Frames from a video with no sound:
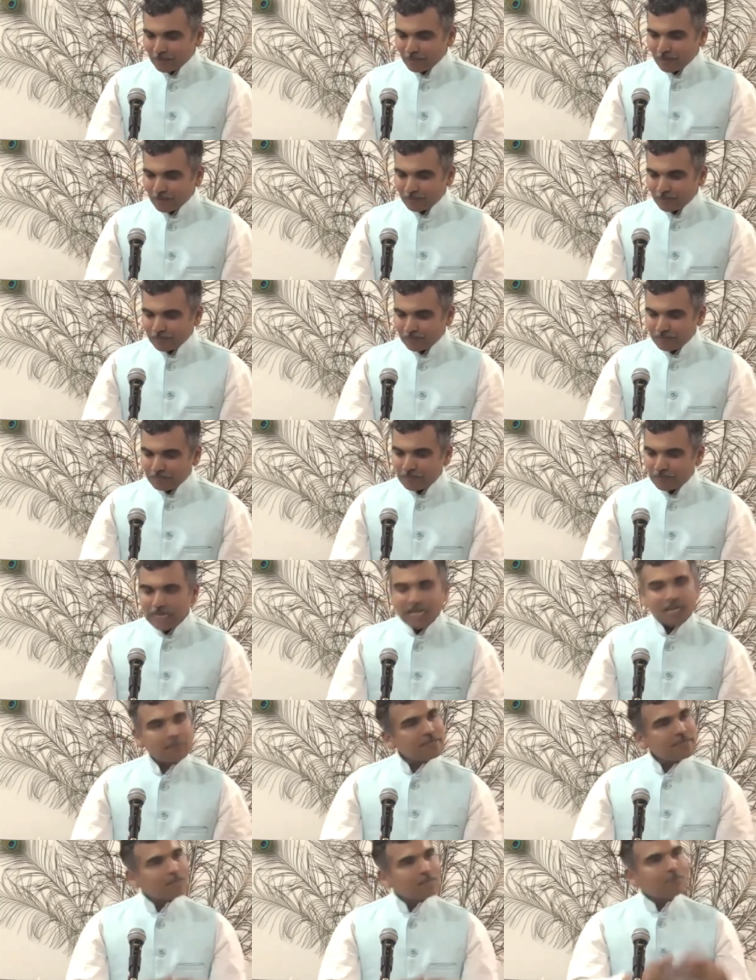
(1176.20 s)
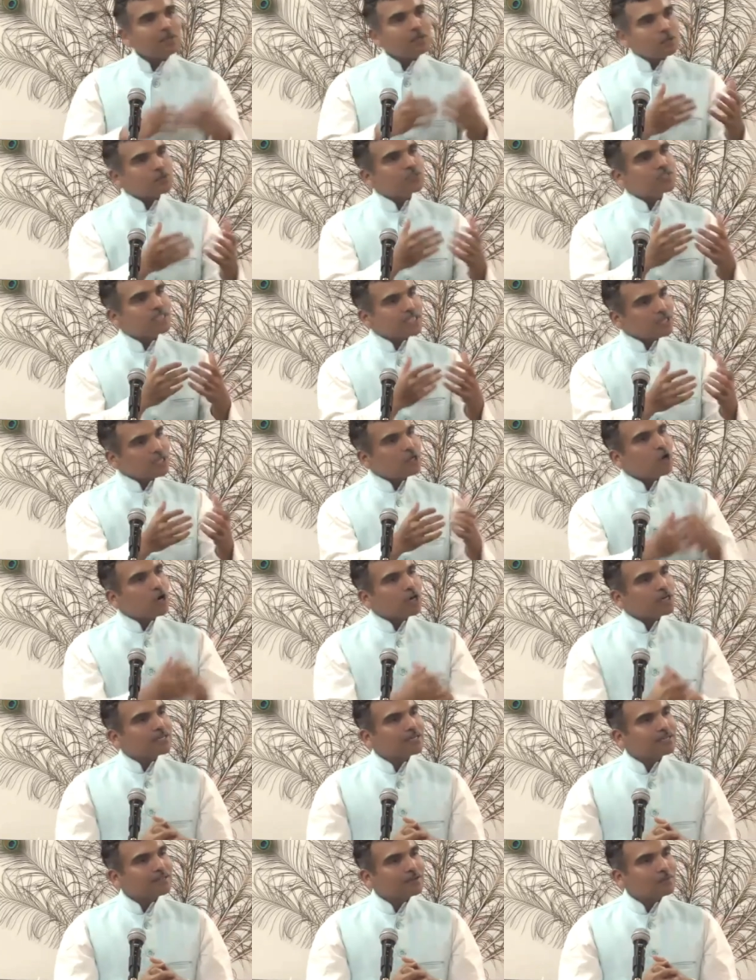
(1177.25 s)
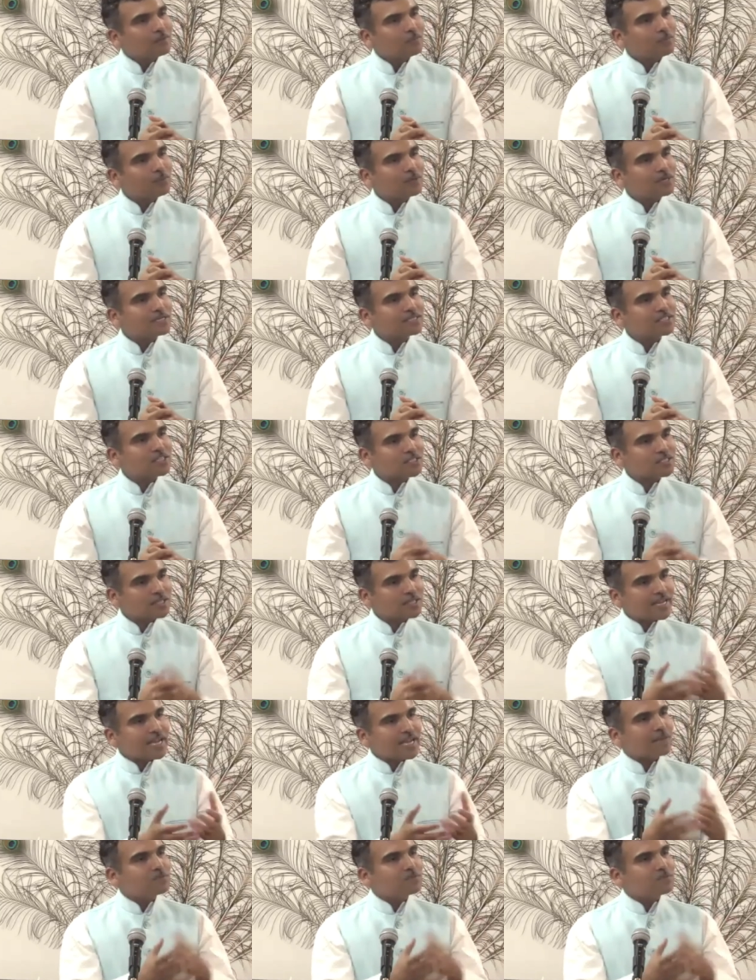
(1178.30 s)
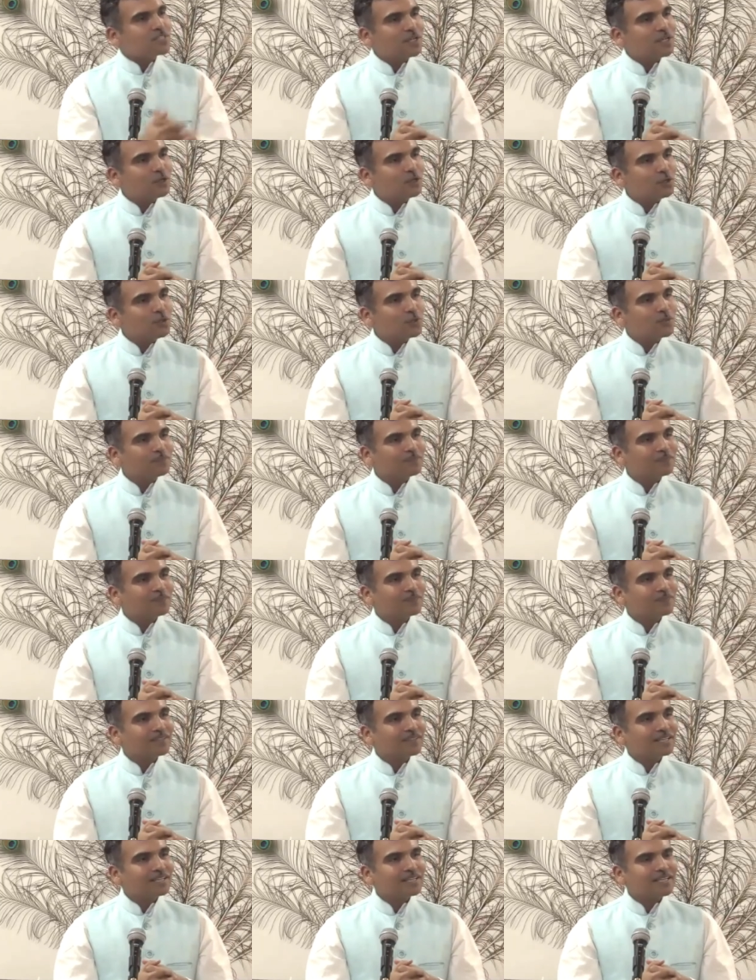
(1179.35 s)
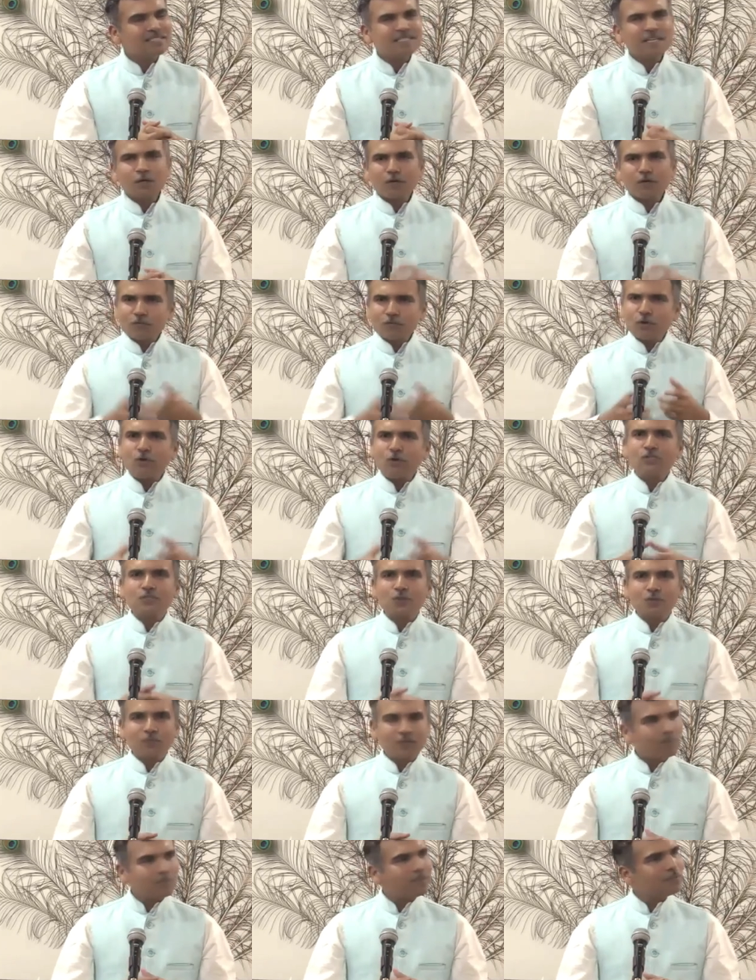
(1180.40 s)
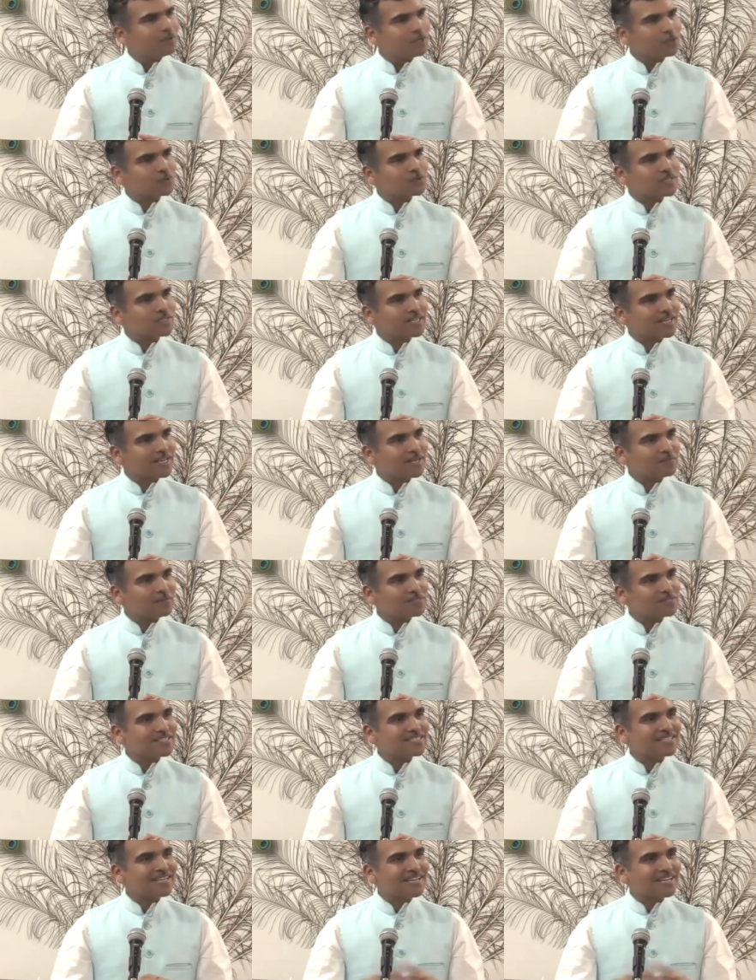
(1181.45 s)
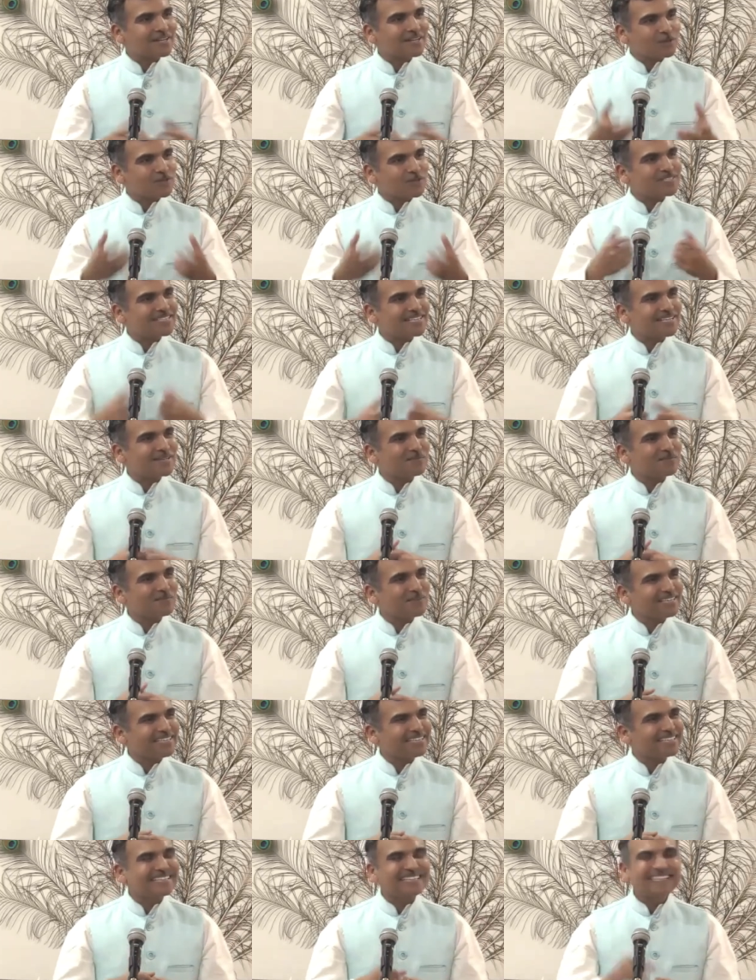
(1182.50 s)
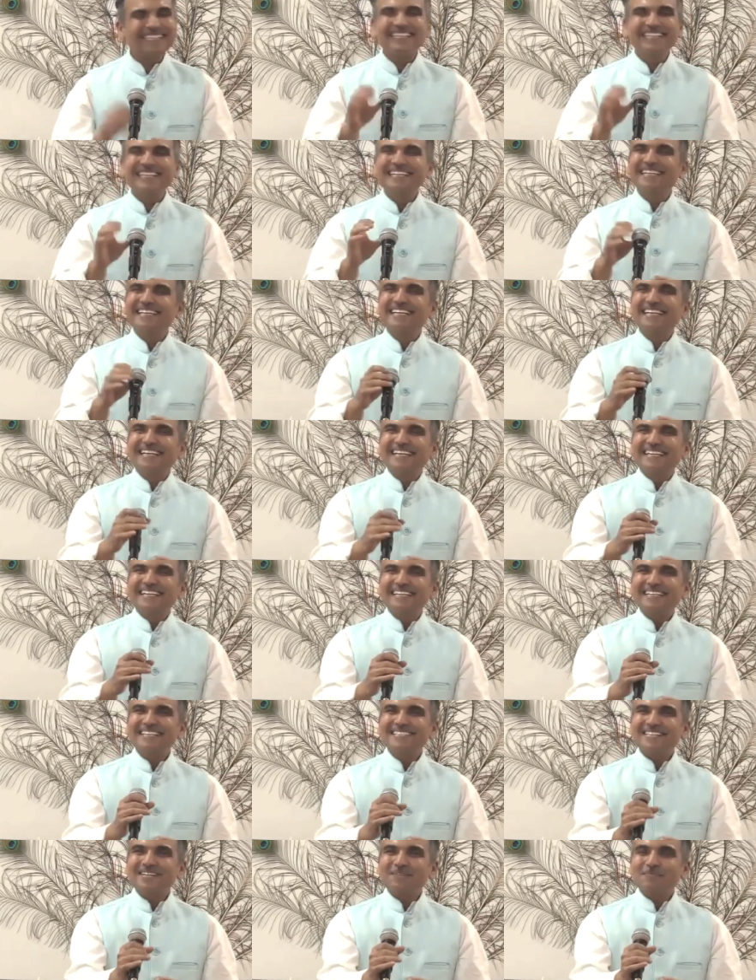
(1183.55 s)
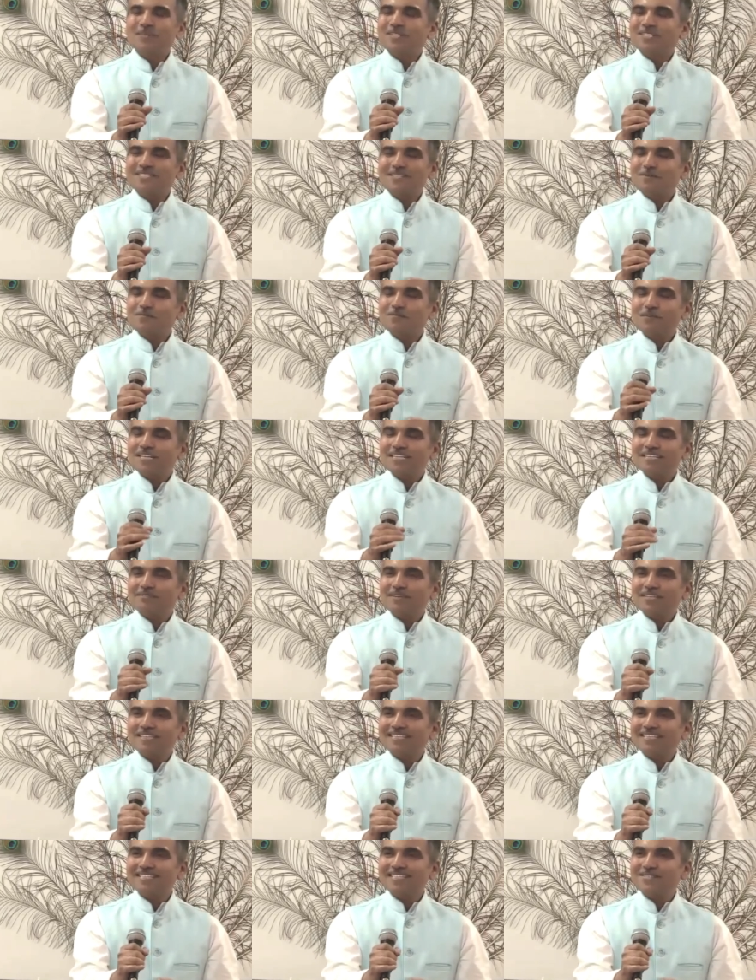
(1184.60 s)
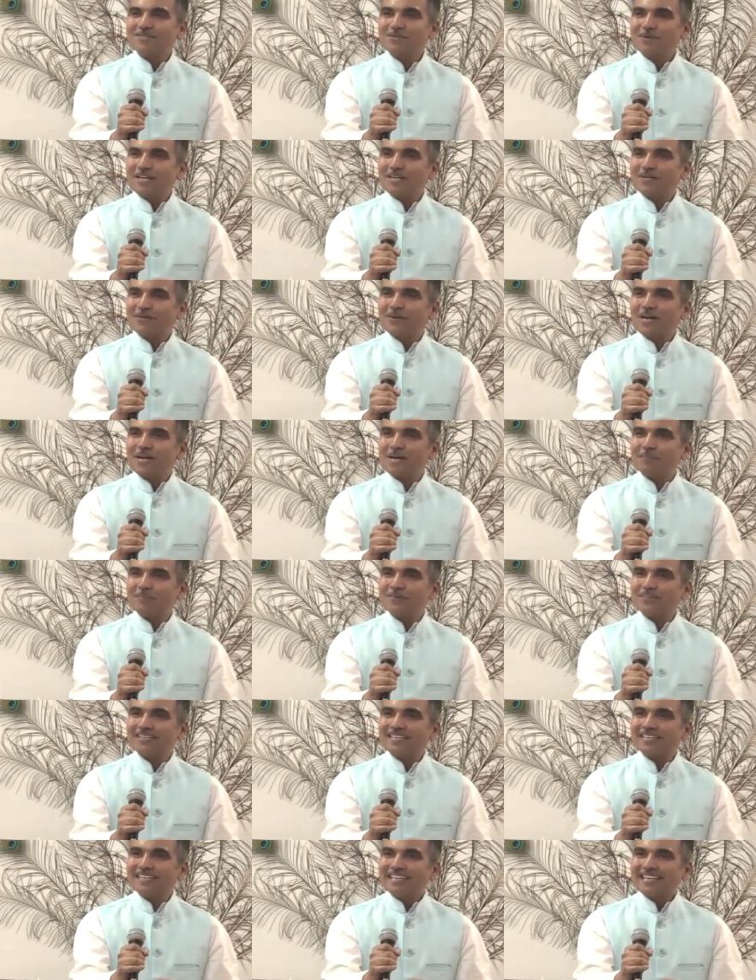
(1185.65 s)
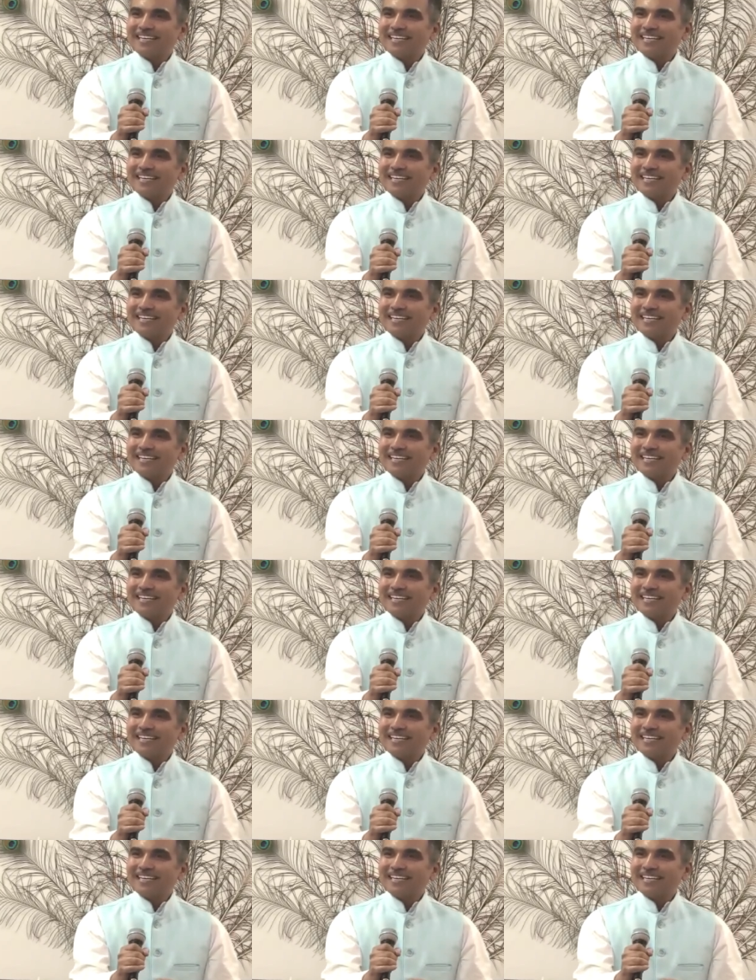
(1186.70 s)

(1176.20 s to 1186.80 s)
I be able to see God just like I'm seeing you? He said, of course, you will be able to see him just like you are seeing me. He said, but sir, when this is going to happen?